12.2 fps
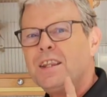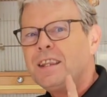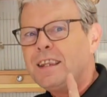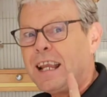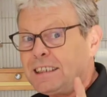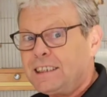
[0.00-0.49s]

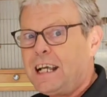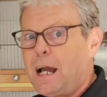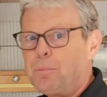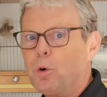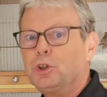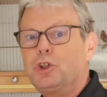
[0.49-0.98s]
Next
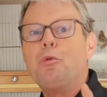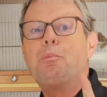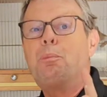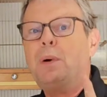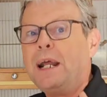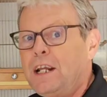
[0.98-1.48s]
step was to
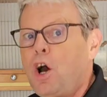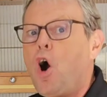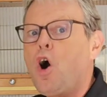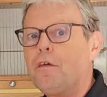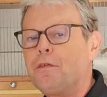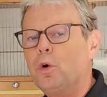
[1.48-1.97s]
breed
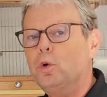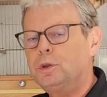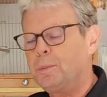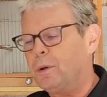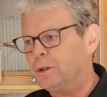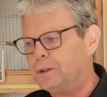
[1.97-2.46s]
off those
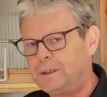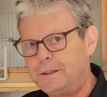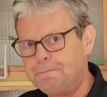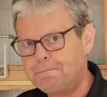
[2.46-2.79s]
birds.